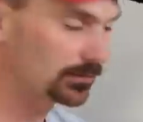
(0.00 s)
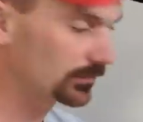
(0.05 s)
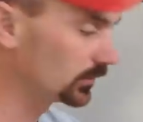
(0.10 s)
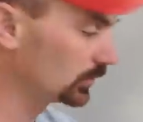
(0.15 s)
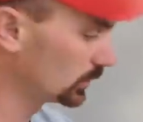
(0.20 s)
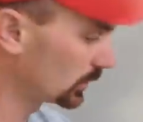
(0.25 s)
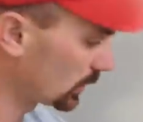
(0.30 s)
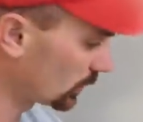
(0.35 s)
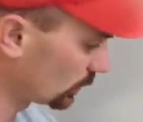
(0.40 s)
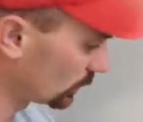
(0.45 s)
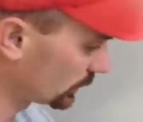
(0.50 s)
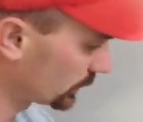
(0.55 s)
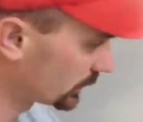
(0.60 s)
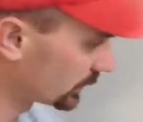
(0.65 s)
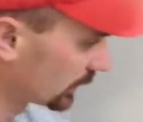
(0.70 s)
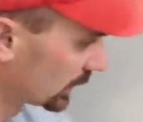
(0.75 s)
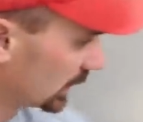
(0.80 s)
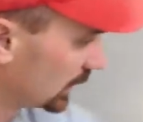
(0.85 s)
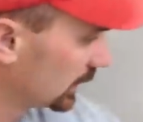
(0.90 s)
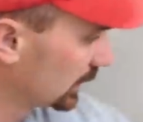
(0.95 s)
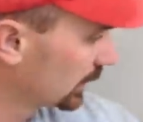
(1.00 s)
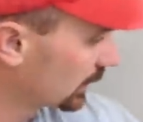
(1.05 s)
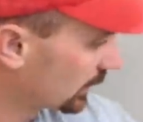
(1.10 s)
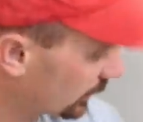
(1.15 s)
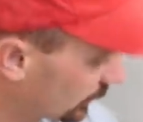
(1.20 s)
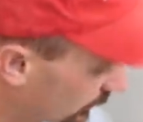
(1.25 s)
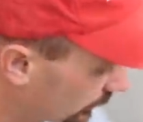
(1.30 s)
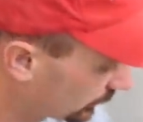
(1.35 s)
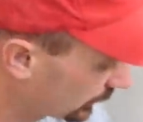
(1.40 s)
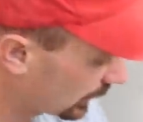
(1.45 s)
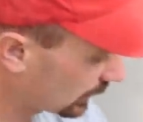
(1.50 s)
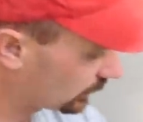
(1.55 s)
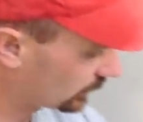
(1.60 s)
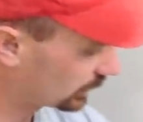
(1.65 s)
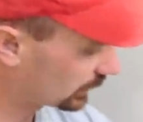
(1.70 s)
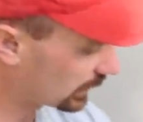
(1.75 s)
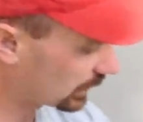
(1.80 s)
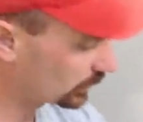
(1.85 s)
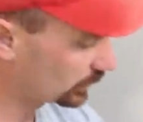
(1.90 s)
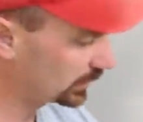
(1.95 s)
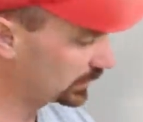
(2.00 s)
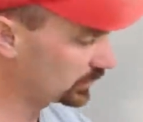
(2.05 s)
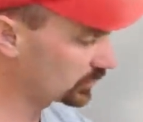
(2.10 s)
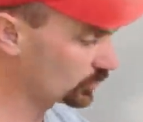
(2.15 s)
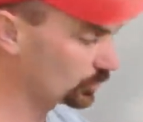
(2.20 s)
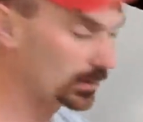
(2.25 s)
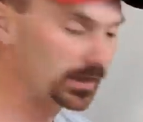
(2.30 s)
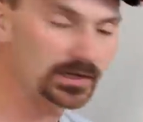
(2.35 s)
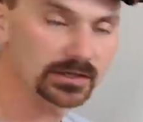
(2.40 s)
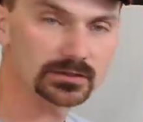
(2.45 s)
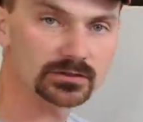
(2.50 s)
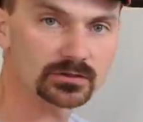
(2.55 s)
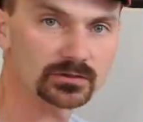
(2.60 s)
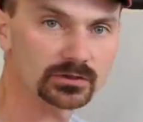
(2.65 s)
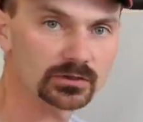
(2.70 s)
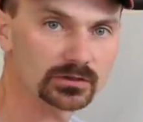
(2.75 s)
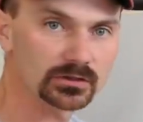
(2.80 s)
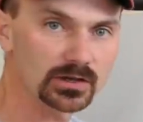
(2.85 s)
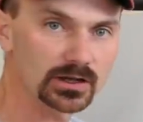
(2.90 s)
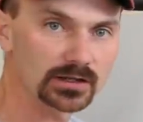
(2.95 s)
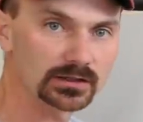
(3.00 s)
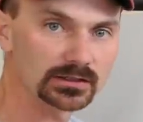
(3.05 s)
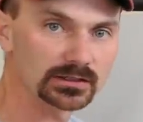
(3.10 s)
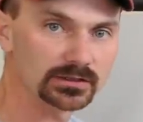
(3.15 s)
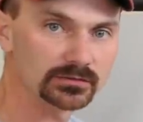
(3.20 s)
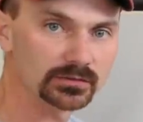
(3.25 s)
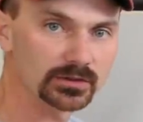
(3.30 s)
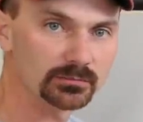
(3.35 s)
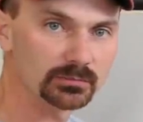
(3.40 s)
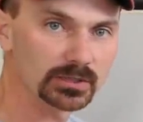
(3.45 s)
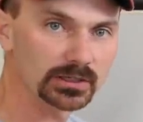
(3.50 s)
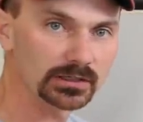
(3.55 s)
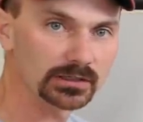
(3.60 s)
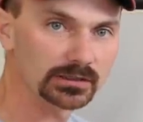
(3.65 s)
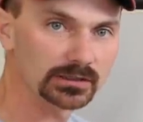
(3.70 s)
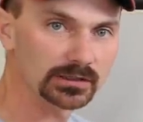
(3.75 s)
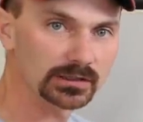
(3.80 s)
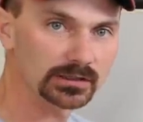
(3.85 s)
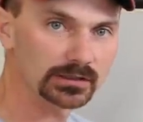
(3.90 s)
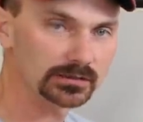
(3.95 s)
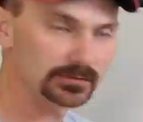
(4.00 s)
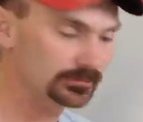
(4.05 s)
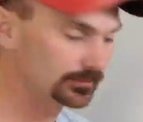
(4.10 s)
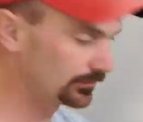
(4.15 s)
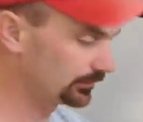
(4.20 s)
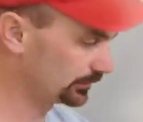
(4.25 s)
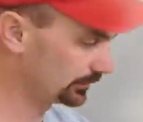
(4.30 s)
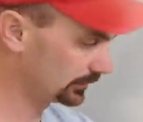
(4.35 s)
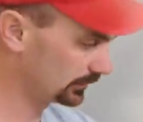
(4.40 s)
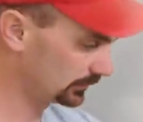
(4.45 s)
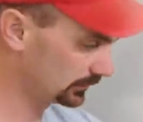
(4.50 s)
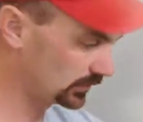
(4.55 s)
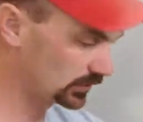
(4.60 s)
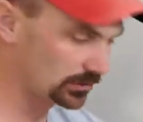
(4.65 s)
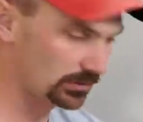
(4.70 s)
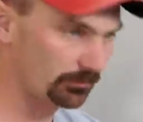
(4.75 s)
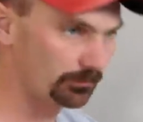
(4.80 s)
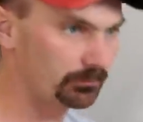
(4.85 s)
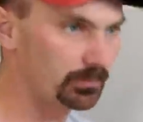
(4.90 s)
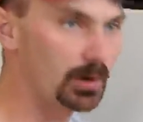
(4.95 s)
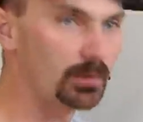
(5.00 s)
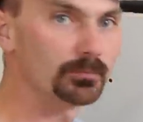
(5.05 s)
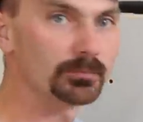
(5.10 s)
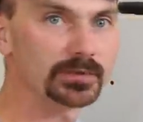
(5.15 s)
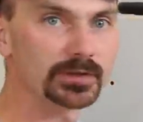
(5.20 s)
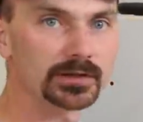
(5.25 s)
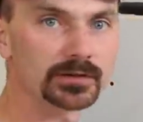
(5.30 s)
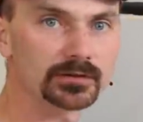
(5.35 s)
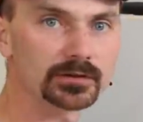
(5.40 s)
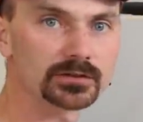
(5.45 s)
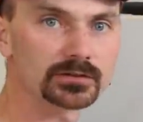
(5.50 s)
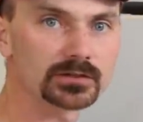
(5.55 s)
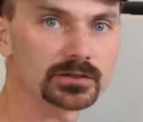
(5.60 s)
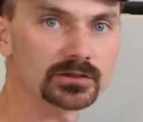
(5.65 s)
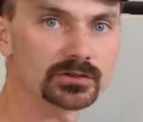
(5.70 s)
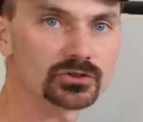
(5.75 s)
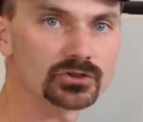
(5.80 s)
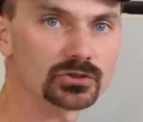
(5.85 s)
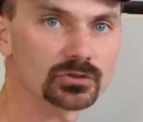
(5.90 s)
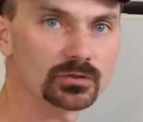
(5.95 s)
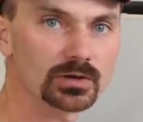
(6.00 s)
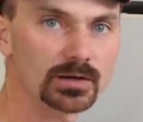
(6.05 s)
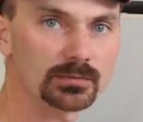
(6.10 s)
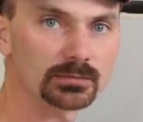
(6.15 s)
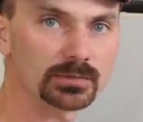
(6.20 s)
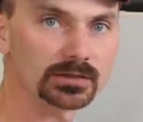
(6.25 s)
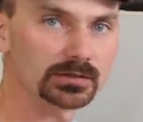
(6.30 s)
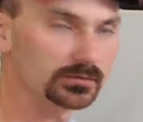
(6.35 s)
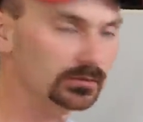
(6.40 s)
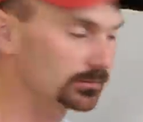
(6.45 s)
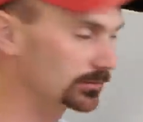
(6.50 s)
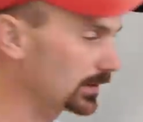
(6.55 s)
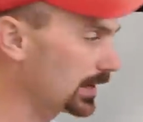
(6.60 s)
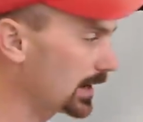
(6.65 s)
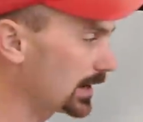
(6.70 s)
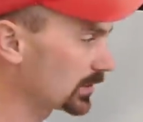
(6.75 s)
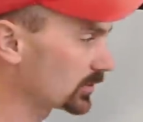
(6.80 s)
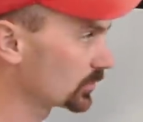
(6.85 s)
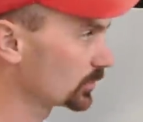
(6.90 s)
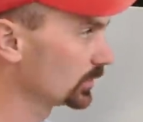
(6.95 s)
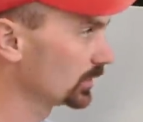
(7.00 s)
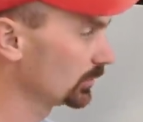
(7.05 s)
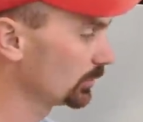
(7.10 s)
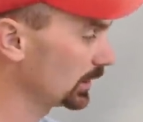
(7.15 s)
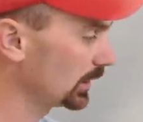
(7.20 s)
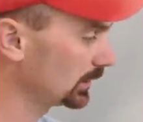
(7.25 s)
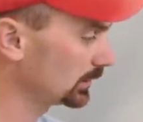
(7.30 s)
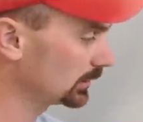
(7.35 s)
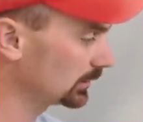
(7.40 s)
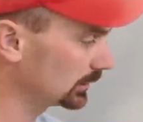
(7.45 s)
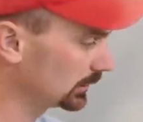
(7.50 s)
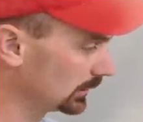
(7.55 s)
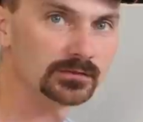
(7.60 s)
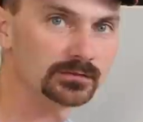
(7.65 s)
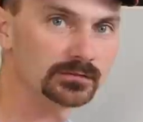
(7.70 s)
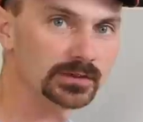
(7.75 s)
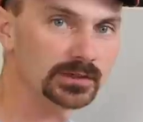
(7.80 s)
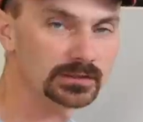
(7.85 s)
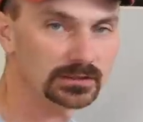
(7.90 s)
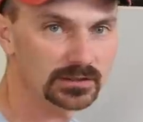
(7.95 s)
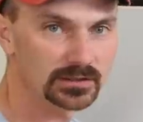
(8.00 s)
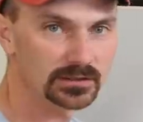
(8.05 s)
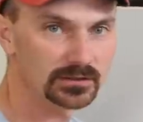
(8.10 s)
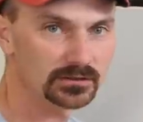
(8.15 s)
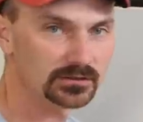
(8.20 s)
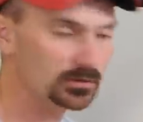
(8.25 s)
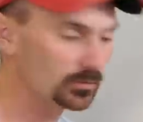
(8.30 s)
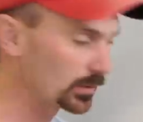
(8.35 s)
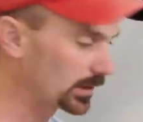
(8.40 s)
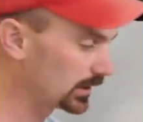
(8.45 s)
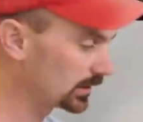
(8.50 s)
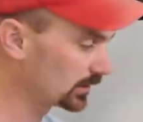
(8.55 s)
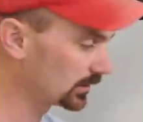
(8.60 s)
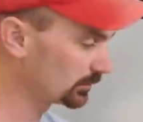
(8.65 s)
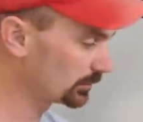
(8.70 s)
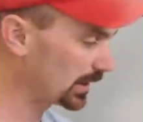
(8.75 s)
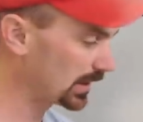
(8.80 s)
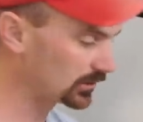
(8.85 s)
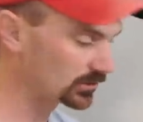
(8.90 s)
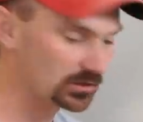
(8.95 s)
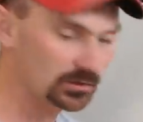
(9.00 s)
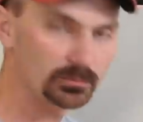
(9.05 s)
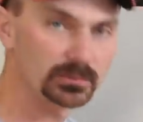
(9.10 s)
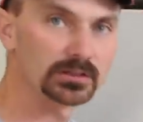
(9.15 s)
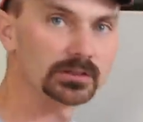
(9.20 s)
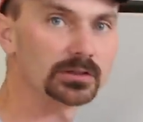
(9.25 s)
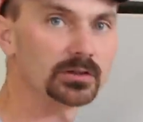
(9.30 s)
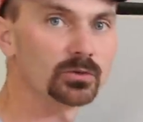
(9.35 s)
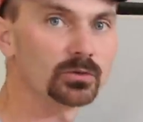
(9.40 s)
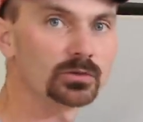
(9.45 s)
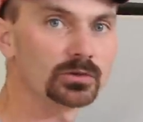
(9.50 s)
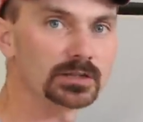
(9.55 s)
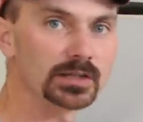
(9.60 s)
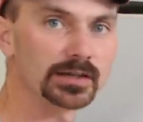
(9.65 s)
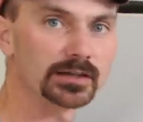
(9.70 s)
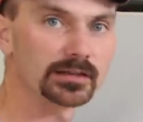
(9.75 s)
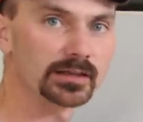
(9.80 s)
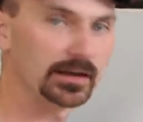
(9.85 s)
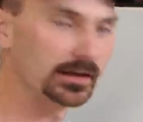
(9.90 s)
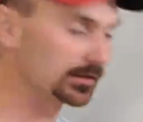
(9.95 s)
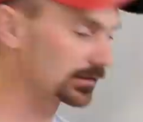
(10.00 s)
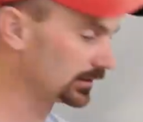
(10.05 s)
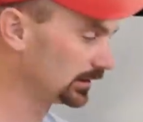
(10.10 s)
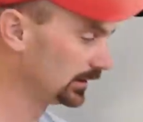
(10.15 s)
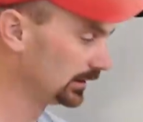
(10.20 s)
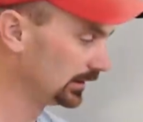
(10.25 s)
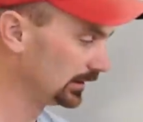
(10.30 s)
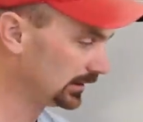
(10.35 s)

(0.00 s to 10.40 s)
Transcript: few coats, feather it out each way so you're not leaving a big, uh, just a bump there that's going to show up or flash when you paint it. Fairly easy way to patch up a little hole like that.